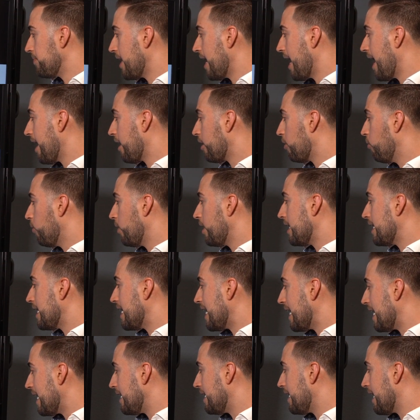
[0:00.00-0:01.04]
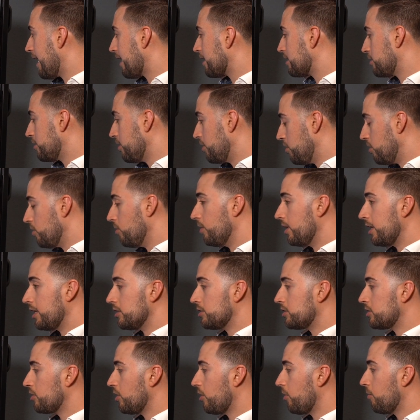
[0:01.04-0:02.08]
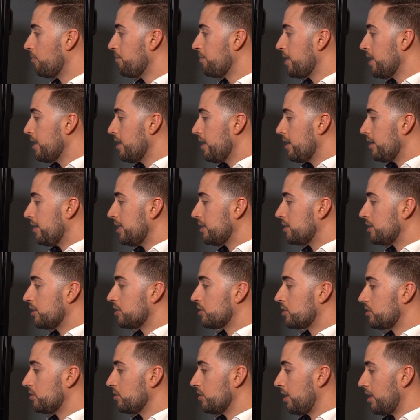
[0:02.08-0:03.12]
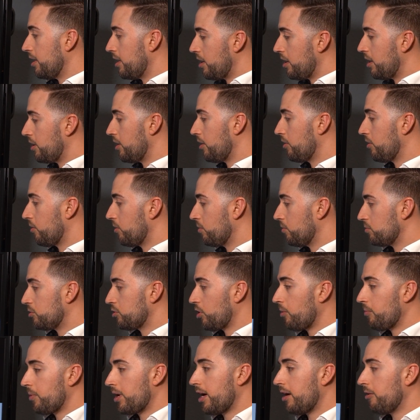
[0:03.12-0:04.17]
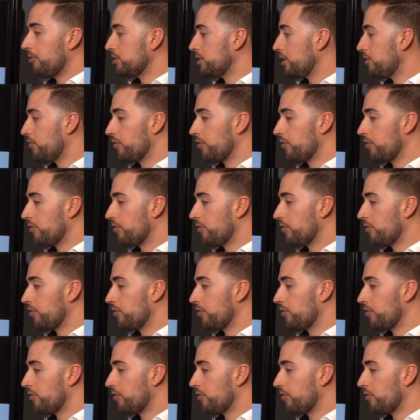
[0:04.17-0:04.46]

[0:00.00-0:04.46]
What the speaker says: Equity indexed annuities. So this is another terminology